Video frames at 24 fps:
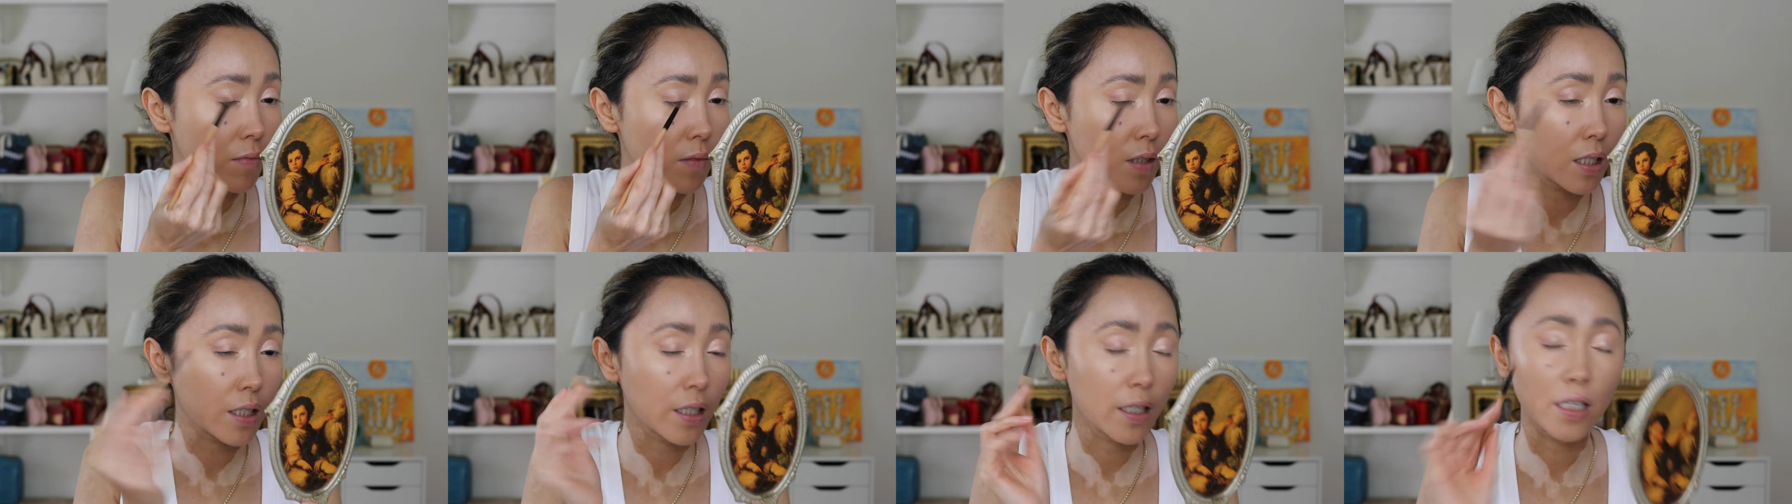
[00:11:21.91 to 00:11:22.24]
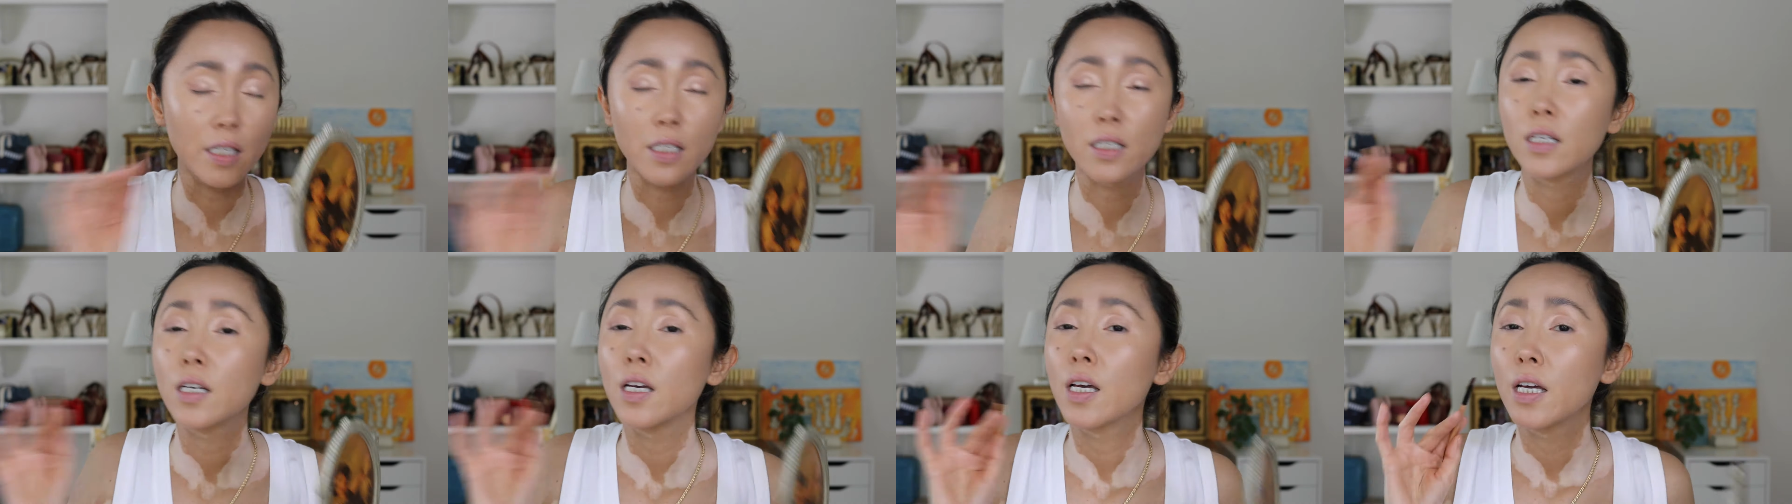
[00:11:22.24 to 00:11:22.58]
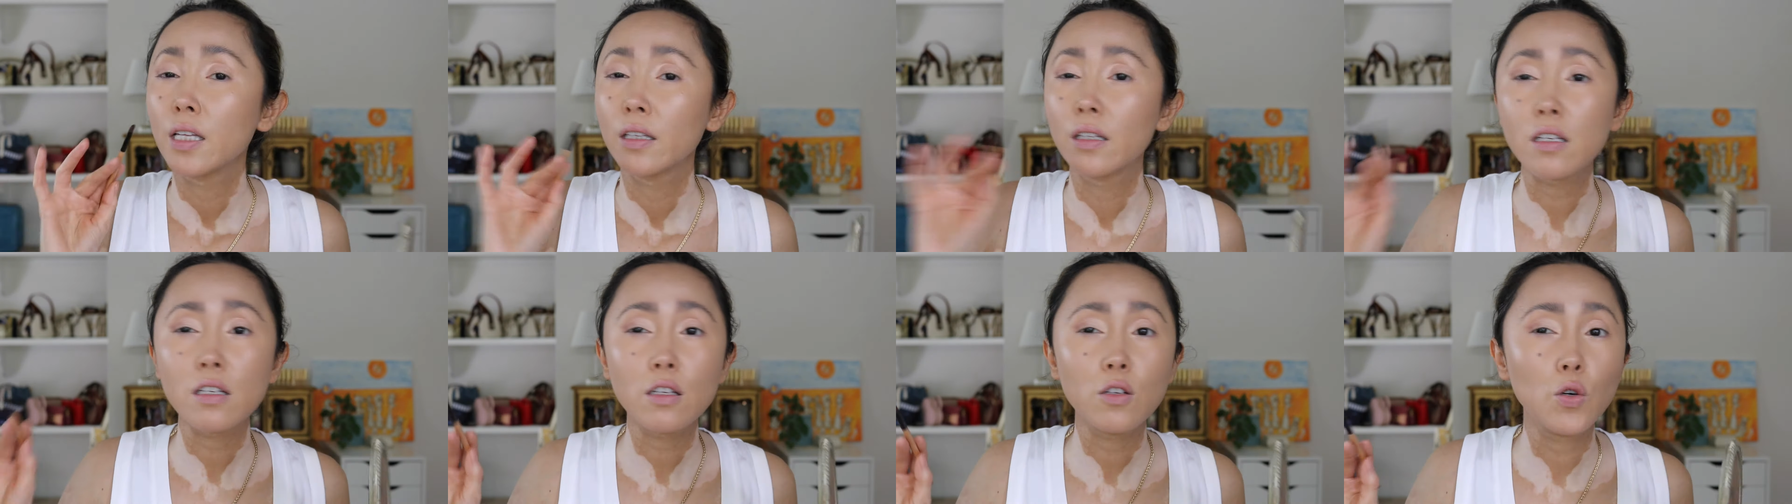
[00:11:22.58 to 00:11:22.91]
Again,
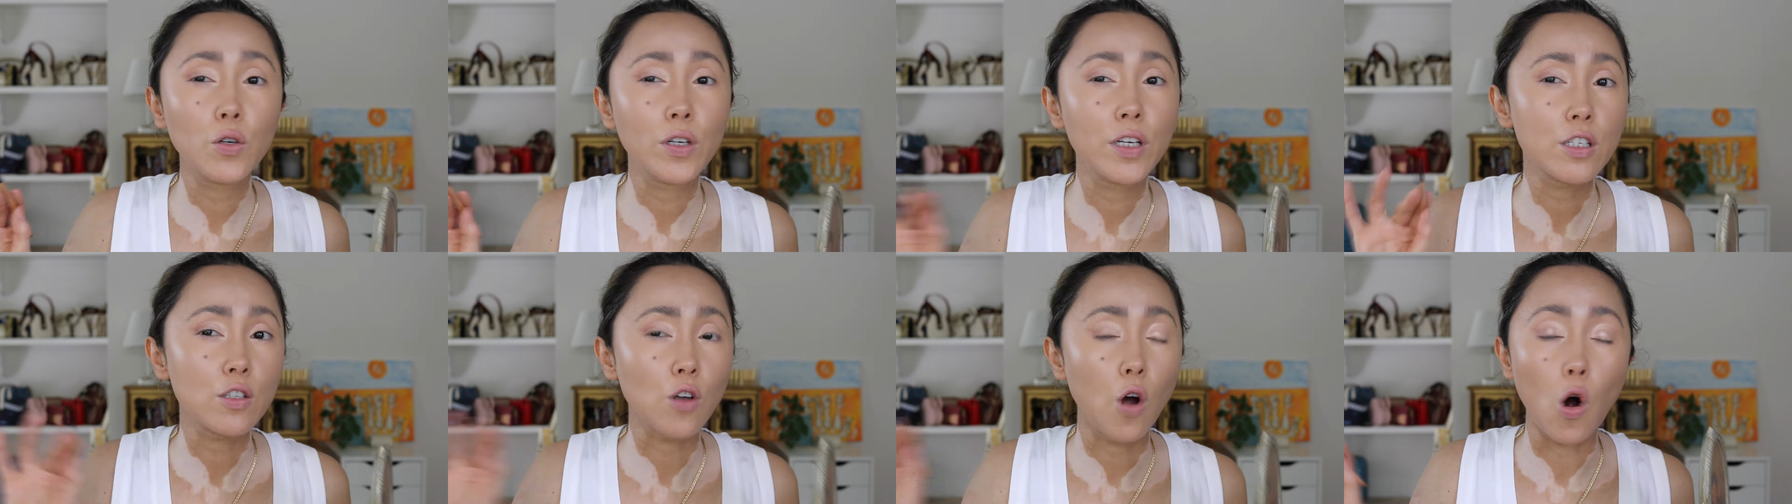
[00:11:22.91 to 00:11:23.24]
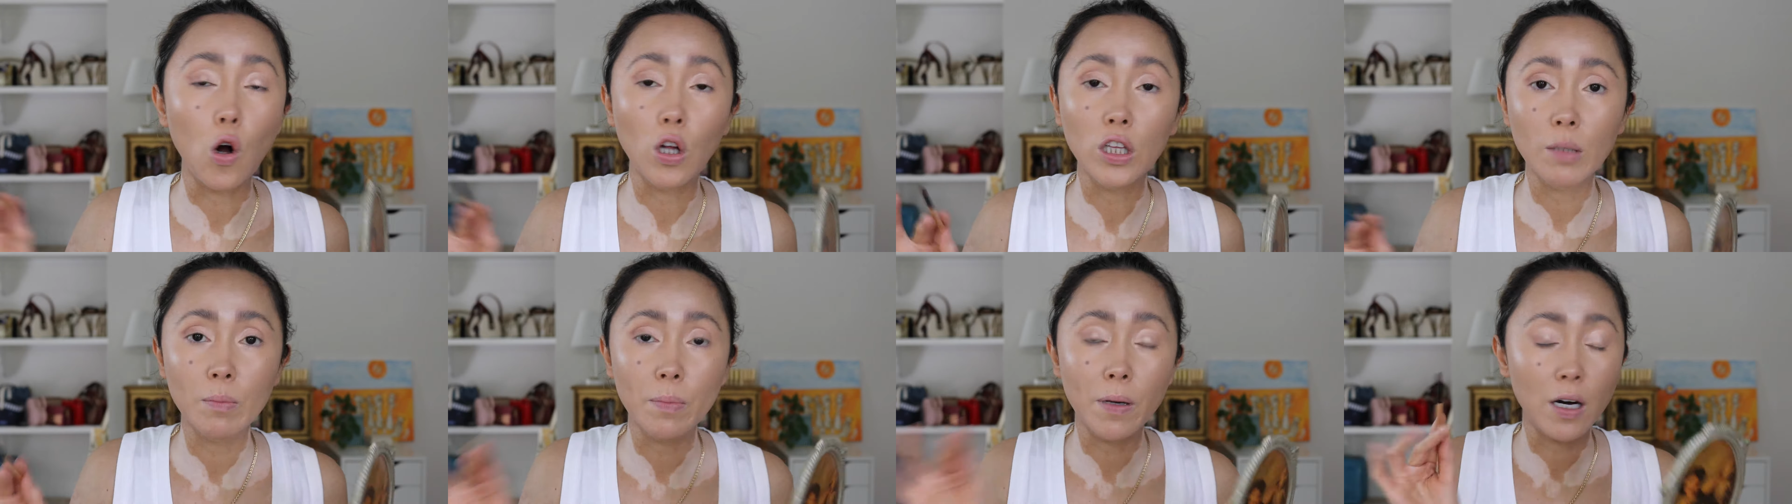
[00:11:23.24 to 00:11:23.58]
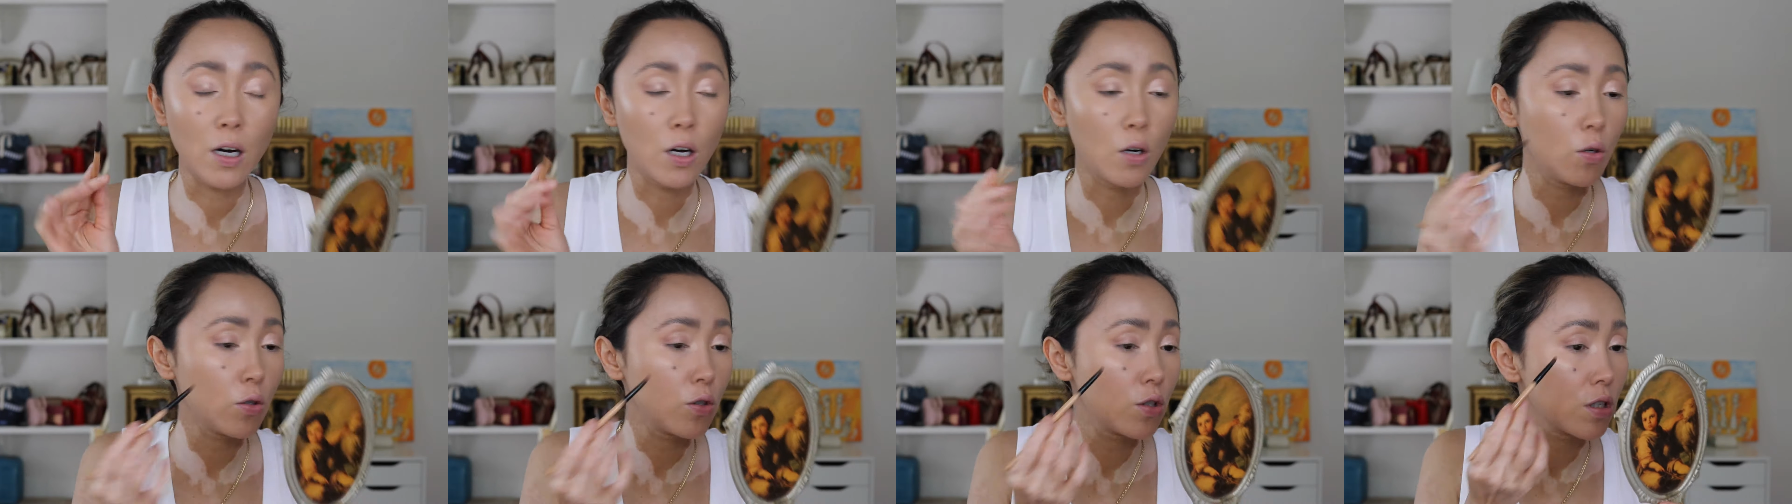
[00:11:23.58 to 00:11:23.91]
this look is all
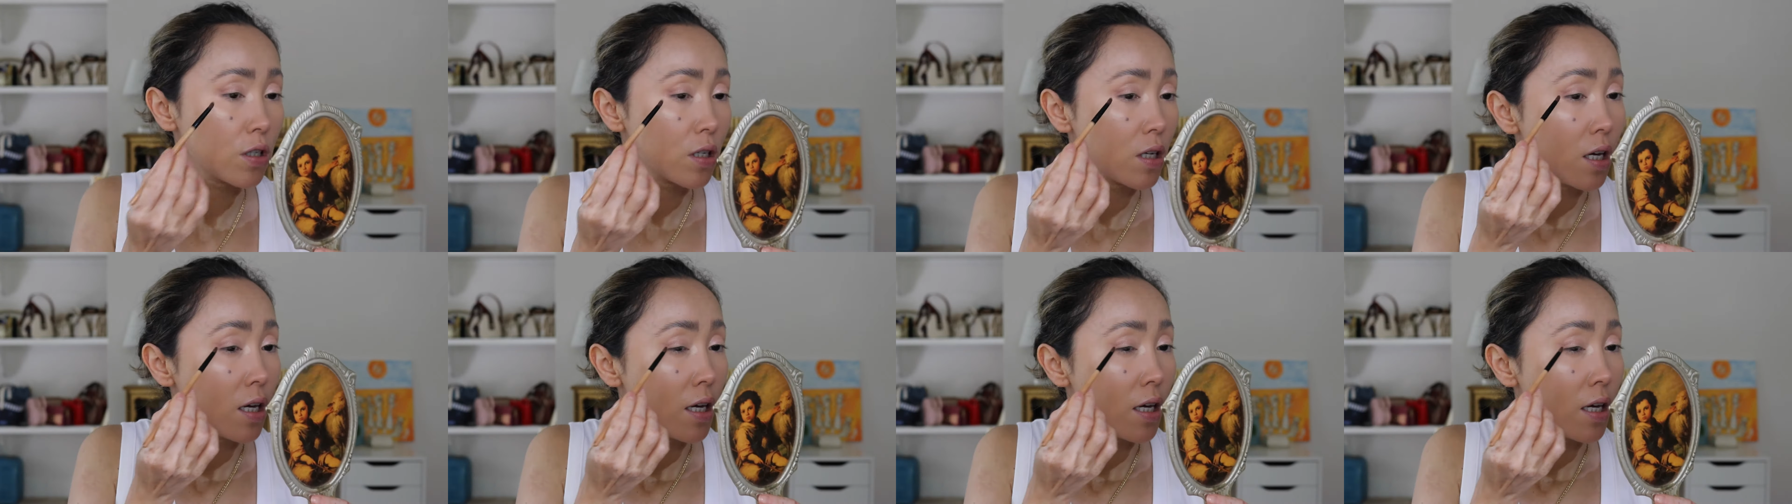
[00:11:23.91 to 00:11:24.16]
about